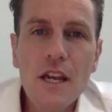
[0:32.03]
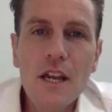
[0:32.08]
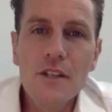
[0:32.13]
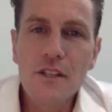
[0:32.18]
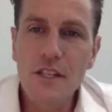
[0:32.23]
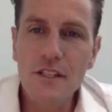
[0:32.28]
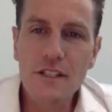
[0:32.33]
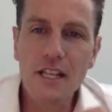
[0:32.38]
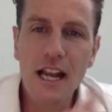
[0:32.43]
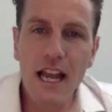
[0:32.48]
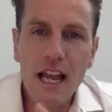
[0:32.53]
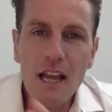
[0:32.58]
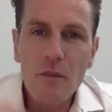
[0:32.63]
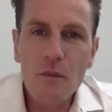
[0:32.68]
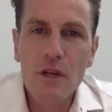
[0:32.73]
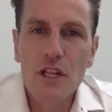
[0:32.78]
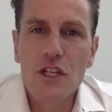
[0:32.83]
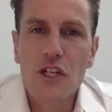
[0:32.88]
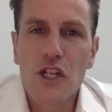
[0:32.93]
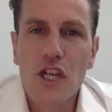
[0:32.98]
So today I
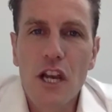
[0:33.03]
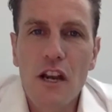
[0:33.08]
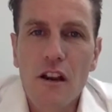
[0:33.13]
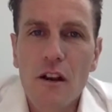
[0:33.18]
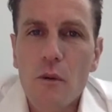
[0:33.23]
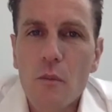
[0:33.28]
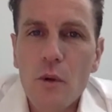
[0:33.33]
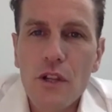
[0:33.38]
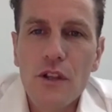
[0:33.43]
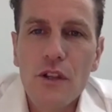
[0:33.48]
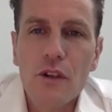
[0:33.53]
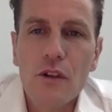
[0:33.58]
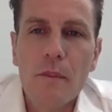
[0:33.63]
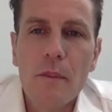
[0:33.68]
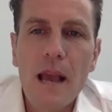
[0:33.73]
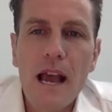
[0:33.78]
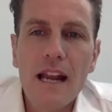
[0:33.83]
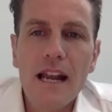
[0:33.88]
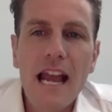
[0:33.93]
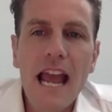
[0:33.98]
want to share with you
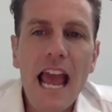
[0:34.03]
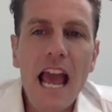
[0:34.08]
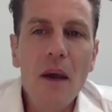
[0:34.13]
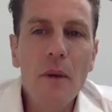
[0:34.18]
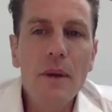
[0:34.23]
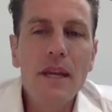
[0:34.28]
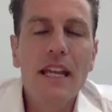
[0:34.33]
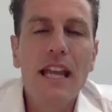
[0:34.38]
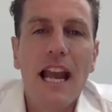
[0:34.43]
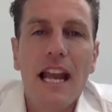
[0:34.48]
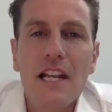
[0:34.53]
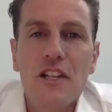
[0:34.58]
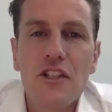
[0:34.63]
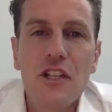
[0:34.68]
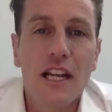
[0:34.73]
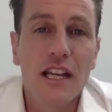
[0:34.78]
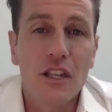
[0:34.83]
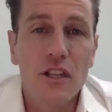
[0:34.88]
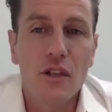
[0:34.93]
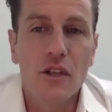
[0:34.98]
about how
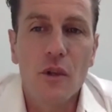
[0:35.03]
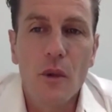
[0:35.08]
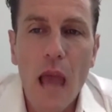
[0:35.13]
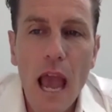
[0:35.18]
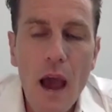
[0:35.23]
engaged are you?